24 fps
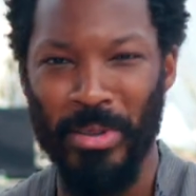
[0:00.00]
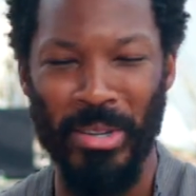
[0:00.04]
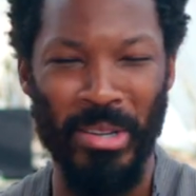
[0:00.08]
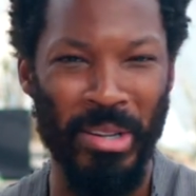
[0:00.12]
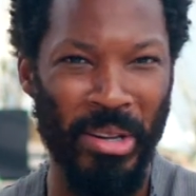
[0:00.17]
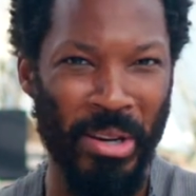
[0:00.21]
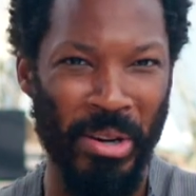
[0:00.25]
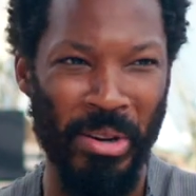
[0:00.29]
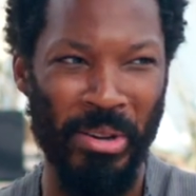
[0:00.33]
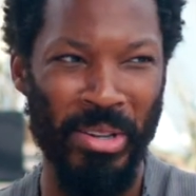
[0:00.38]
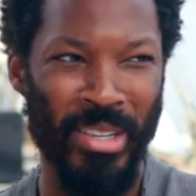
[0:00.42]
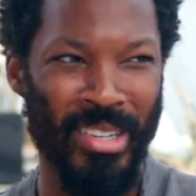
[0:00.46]
You
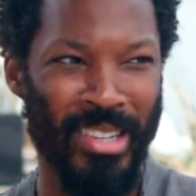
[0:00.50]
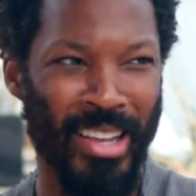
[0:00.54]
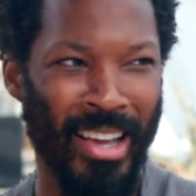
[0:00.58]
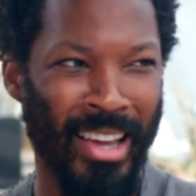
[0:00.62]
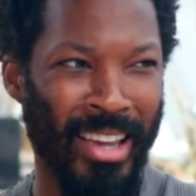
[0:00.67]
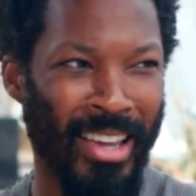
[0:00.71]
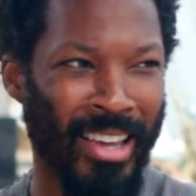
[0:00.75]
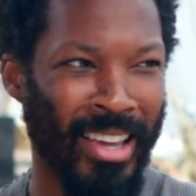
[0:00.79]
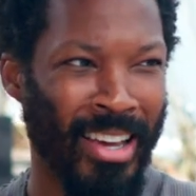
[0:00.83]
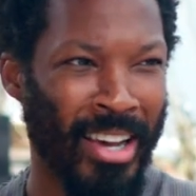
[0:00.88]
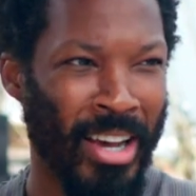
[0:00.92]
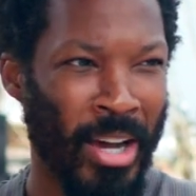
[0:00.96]
know, it's
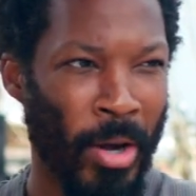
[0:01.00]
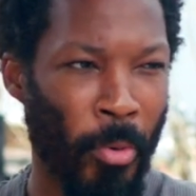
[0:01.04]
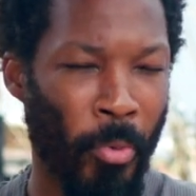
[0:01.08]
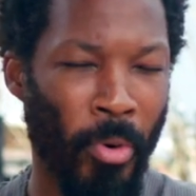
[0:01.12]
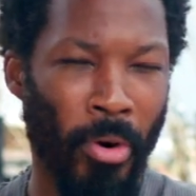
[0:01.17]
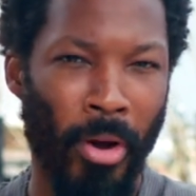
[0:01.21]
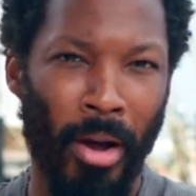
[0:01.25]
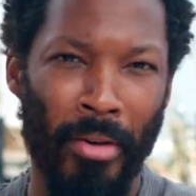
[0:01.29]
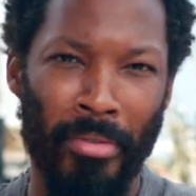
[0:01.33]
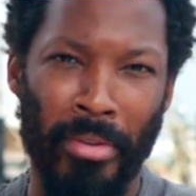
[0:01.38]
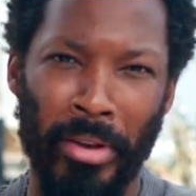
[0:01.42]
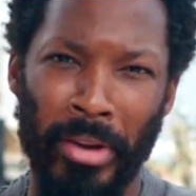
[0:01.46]
like
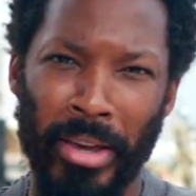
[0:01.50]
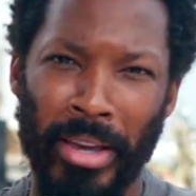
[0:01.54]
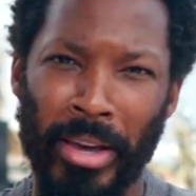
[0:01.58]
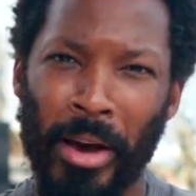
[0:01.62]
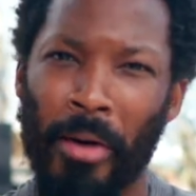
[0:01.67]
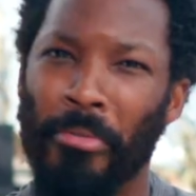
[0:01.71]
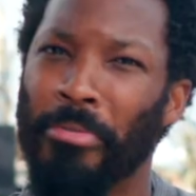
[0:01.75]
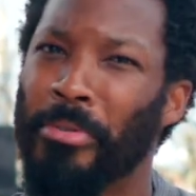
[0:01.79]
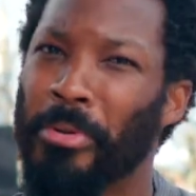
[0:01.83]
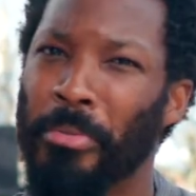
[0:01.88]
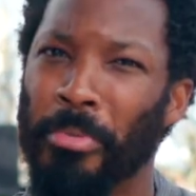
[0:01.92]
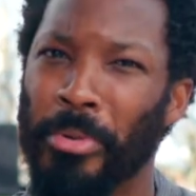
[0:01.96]
we're all very
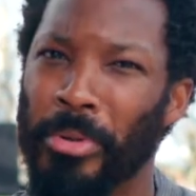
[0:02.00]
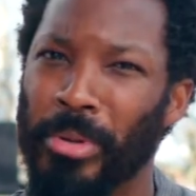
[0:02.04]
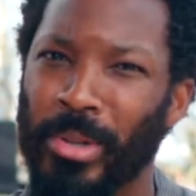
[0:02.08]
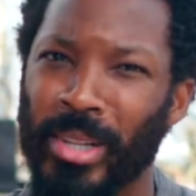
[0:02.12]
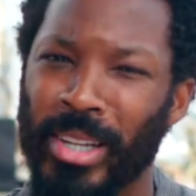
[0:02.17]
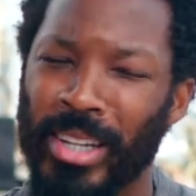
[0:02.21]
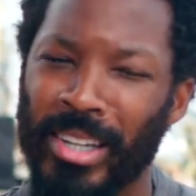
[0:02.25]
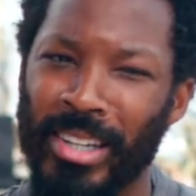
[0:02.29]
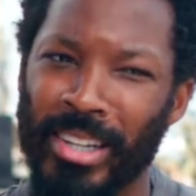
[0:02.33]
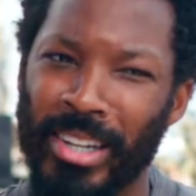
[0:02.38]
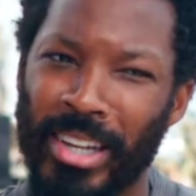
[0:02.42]
comfortable,